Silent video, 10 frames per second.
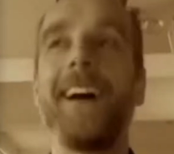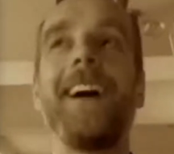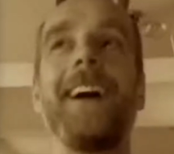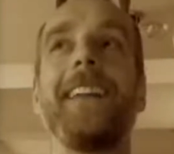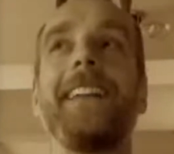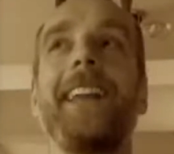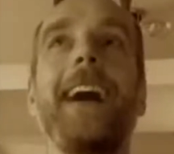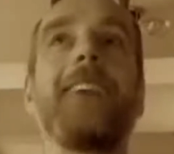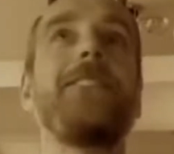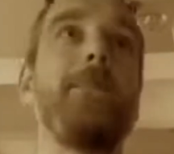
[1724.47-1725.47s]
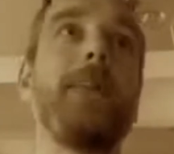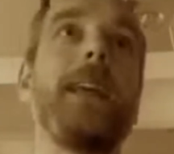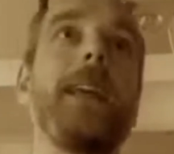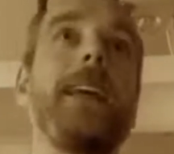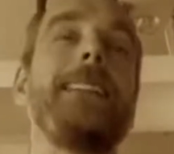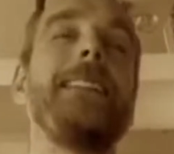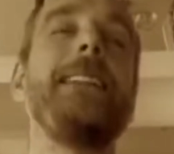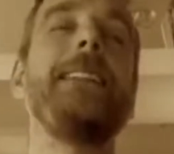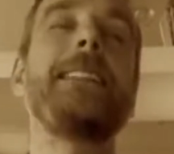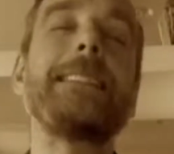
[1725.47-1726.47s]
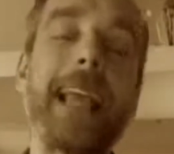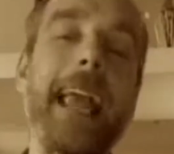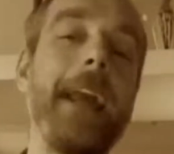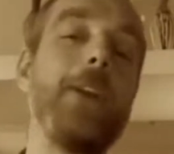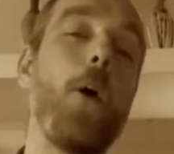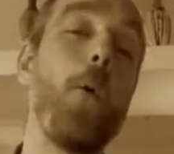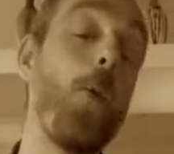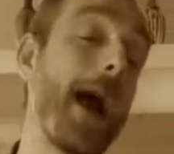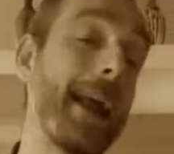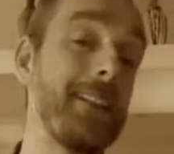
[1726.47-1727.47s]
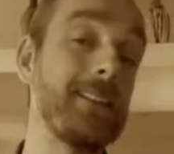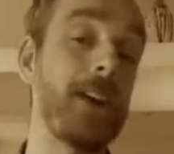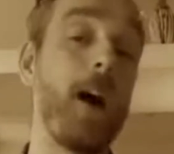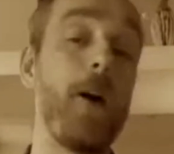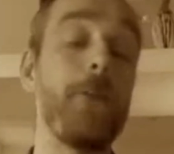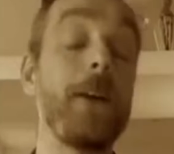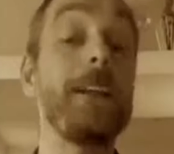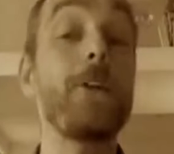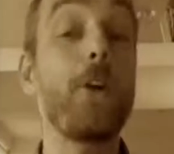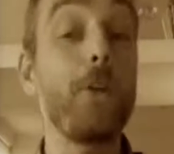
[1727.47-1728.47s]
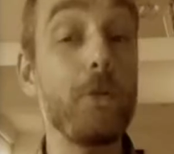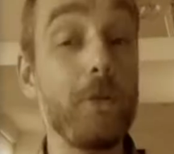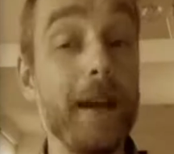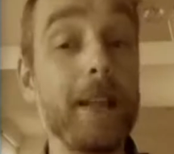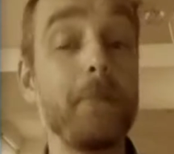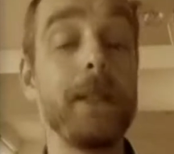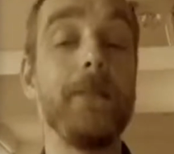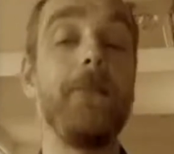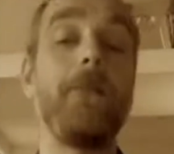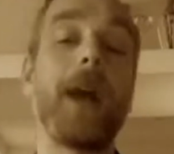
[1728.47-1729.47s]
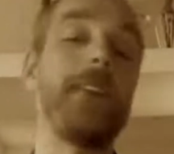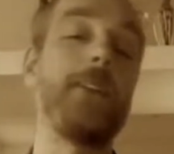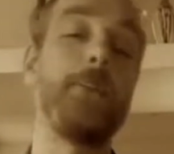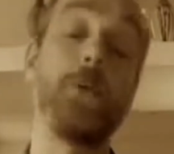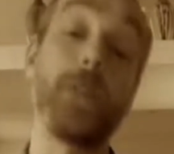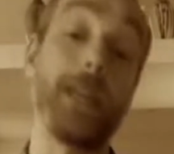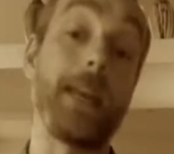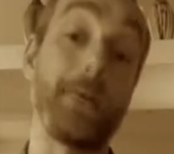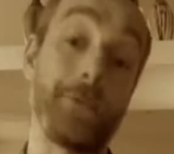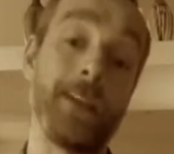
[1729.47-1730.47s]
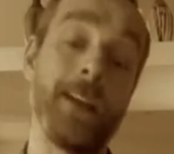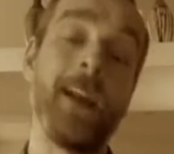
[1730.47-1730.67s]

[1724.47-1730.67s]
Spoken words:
That, to me, is an insane waste of an incredibly valuable gift.